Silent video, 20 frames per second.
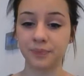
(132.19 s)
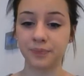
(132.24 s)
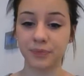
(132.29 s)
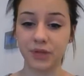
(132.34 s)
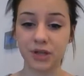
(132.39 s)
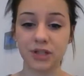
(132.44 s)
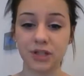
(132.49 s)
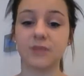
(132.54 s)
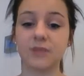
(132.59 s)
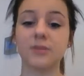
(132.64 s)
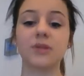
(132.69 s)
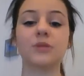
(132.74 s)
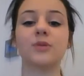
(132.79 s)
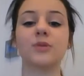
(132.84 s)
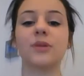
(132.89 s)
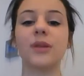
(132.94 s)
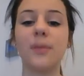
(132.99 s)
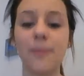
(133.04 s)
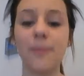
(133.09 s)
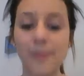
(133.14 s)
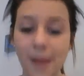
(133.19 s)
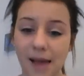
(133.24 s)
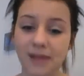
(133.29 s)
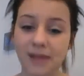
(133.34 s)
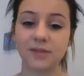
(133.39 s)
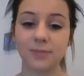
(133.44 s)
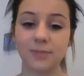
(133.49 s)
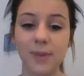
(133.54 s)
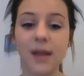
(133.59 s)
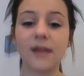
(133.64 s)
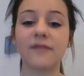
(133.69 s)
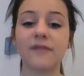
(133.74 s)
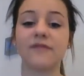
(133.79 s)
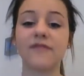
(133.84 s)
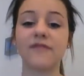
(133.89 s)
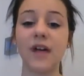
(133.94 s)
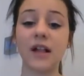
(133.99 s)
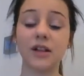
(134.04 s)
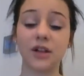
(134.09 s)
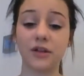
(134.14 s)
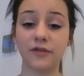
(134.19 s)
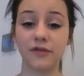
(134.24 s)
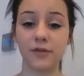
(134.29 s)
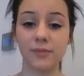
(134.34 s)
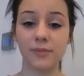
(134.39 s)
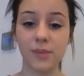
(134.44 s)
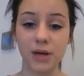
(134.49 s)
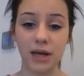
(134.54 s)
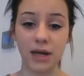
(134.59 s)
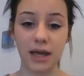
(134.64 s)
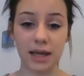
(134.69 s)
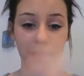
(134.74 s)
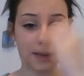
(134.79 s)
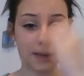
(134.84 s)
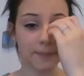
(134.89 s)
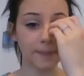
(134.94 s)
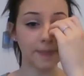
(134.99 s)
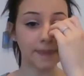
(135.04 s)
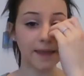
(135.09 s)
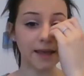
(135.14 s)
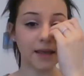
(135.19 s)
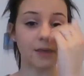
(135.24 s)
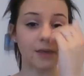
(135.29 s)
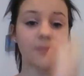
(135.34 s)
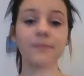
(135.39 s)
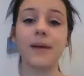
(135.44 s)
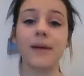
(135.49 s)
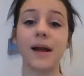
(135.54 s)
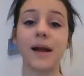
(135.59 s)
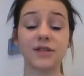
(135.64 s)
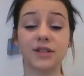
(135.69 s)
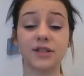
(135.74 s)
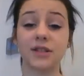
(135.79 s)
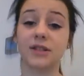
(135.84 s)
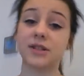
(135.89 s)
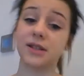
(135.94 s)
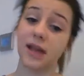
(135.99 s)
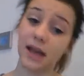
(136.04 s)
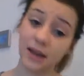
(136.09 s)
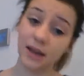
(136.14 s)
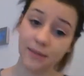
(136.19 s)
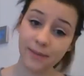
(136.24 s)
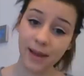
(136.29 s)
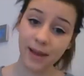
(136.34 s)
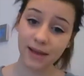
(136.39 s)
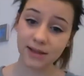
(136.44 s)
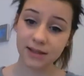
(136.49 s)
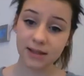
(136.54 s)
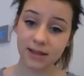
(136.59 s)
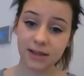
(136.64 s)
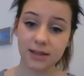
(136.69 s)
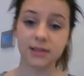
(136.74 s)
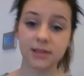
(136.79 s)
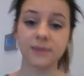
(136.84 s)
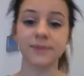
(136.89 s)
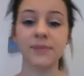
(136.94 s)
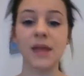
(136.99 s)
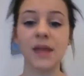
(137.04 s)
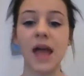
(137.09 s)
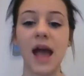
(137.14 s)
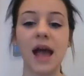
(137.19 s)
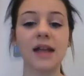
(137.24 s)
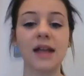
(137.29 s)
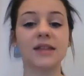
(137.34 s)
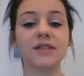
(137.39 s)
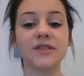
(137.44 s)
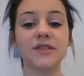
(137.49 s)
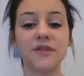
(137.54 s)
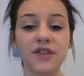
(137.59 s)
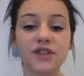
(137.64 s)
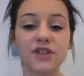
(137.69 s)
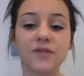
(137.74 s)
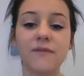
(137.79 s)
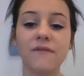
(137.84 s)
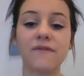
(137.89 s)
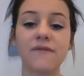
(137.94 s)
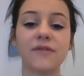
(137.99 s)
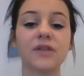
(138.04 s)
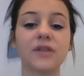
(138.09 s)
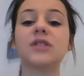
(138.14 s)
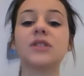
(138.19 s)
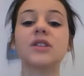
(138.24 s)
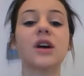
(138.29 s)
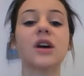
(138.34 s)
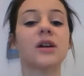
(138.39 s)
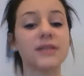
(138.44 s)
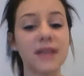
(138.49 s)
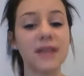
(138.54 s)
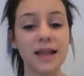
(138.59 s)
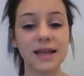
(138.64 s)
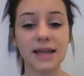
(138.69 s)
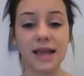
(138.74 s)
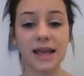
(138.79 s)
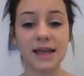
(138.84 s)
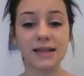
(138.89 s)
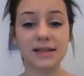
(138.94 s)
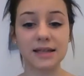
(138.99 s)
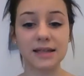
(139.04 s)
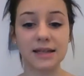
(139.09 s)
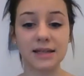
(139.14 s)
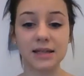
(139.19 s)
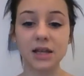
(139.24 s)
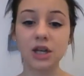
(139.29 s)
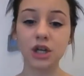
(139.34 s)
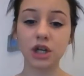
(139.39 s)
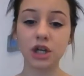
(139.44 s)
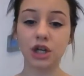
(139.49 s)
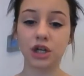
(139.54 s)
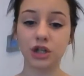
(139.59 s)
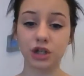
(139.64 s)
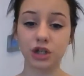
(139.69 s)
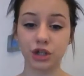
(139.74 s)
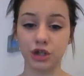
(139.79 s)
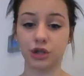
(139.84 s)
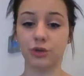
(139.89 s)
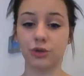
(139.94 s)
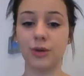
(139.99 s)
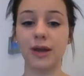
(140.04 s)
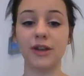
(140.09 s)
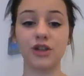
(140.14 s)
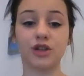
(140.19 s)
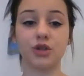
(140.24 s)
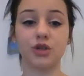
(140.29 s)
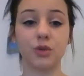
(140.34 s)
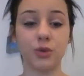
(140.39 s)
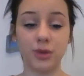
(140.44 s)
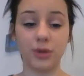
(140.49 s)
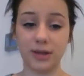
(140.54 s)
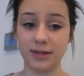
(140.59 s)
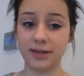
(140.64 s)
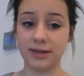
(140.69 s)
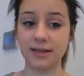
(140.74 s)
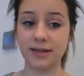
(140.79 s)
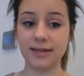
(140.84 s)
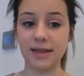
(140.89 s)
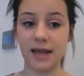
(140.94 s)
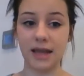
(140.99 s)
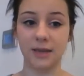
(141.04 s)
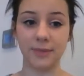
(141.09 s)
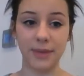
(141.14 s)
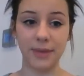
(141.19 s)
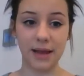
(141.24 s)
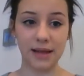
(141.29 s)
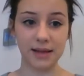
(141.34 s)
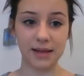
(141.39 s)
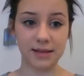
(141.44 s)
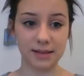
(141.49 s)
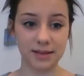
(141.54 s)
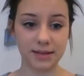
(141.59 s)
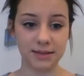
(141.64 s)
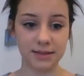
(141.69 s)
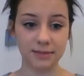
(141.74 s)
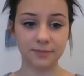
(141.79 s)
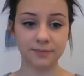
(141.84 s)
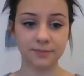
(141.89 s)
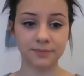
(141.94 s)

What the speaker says: customers with the best value for money in comparison to their competitors, and sufficient funds are delegated to ensure this can take place.